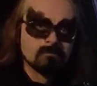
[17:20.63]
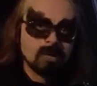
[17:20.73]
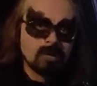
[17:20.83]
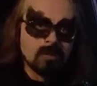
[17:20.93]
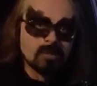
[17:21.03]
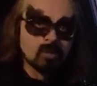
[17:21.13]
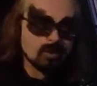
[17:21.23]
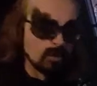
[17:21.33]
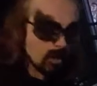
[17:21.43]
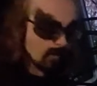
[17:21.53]
Because I'm
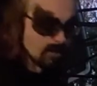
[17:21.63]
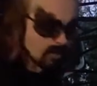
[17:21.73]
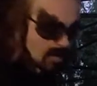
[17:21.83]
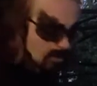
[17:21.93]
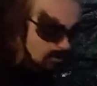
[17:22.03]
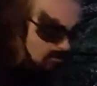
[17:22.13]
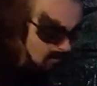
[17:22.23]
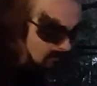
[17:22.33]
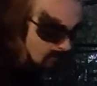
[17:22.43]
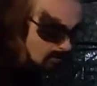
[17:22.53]
starting to love this kind of stuff.